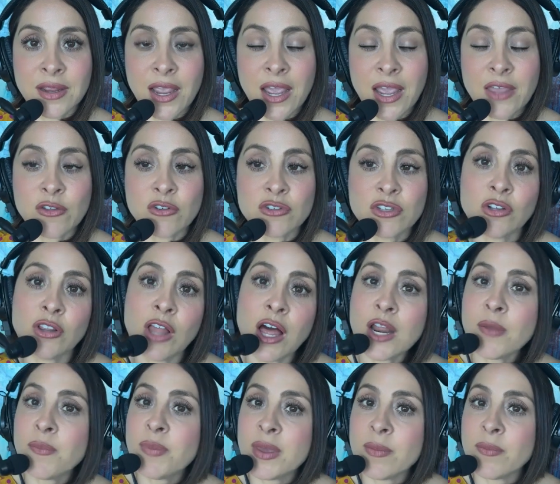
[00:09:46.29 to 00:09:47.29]
And there's a lot
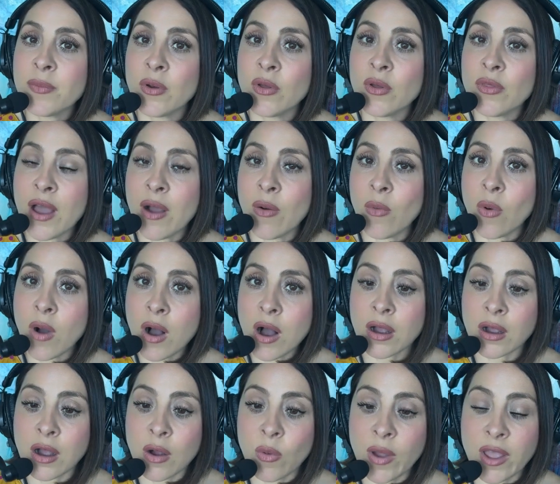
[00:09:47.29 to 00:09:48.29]
of people that
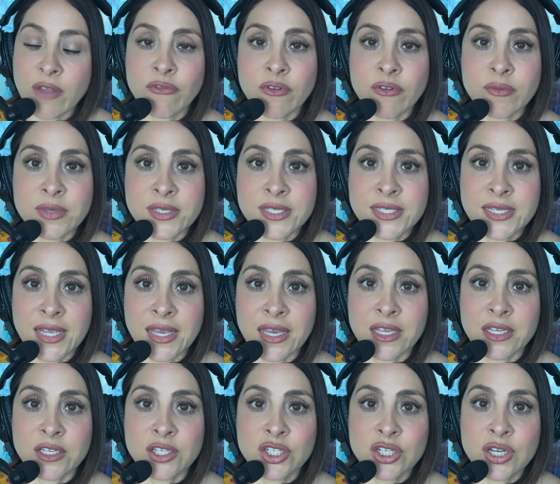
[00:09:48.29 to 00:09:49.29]
walk away from the
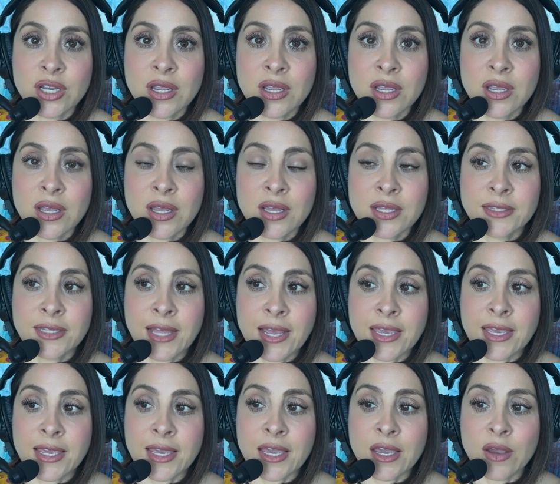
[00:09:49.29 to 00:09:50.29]
stage
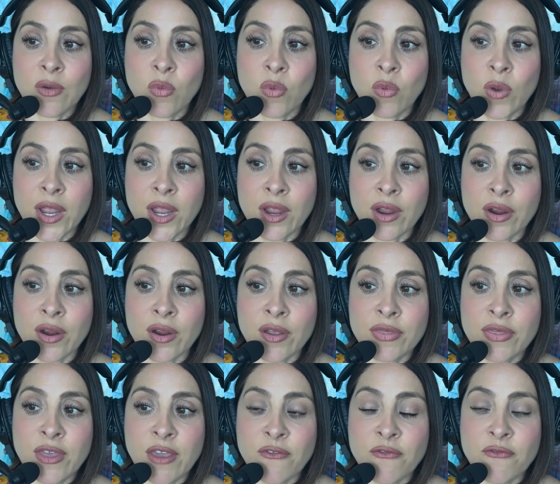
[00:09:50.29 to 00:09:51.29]
like where
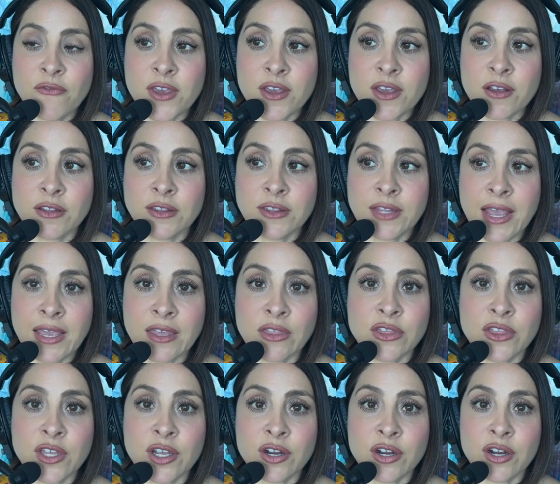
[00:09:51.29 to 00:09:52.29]
they feel like
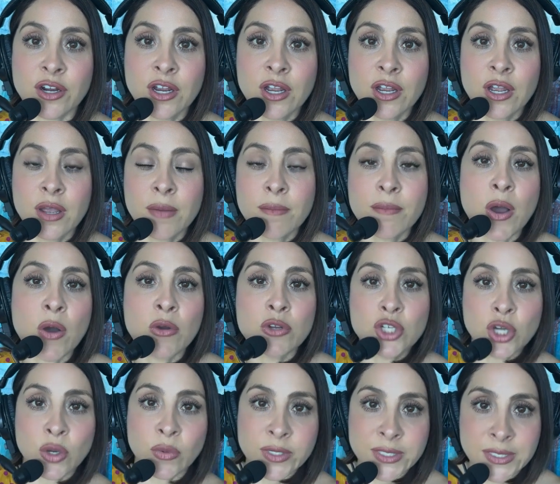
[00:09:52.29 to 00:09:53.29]
their
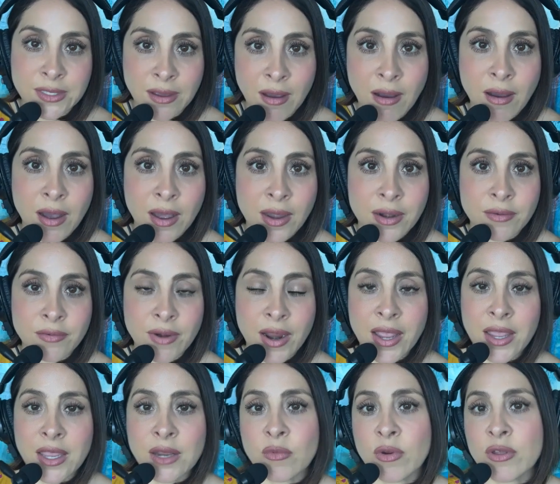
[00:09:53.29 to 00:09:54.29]
mojo is gone,
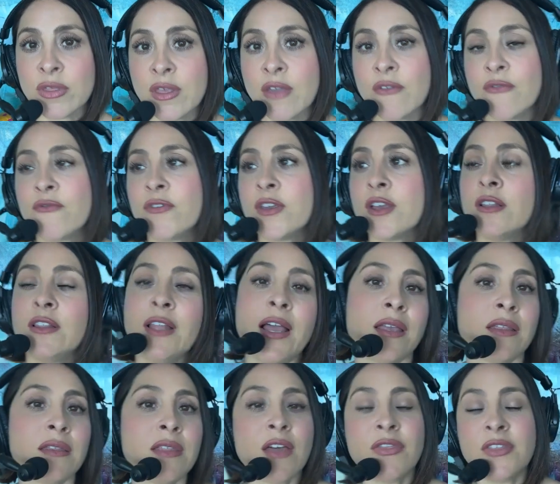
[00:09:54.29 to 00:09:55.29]
right? Where they feel
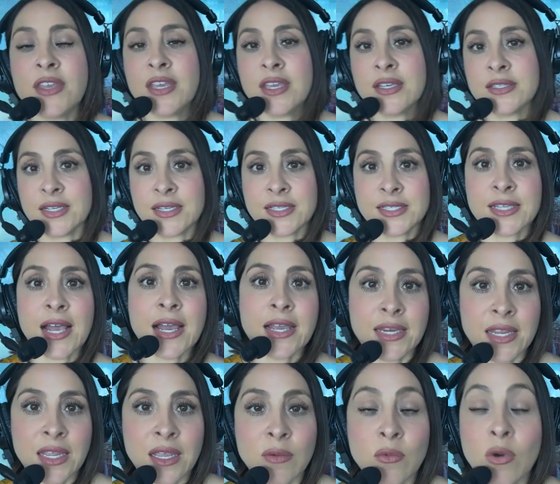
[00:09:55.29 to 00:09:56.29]
like nothing is
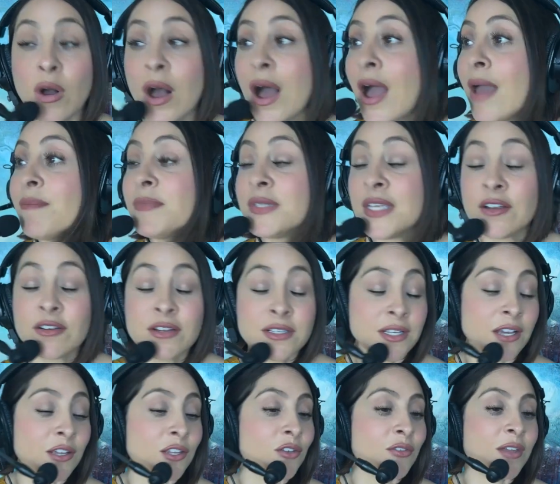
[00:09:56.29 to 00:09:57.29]
exciting. Well, I'm here to
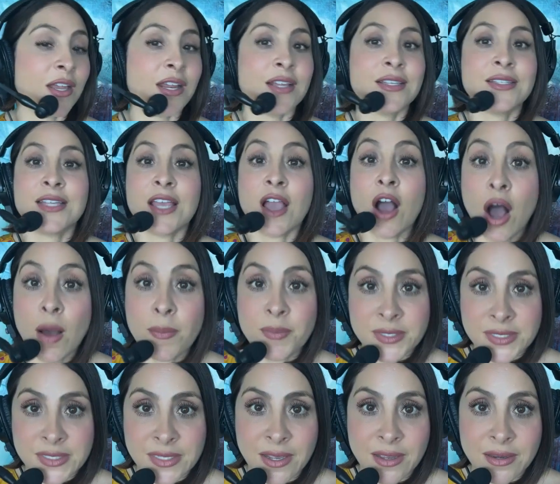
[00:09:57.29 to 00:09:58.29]
tell you that it's the
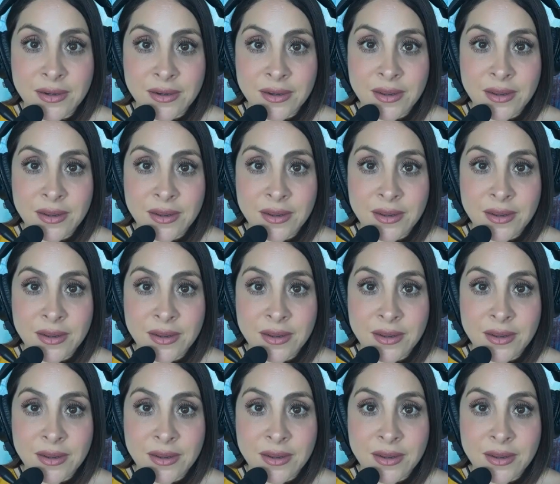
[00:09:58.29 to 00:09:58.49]
opposite.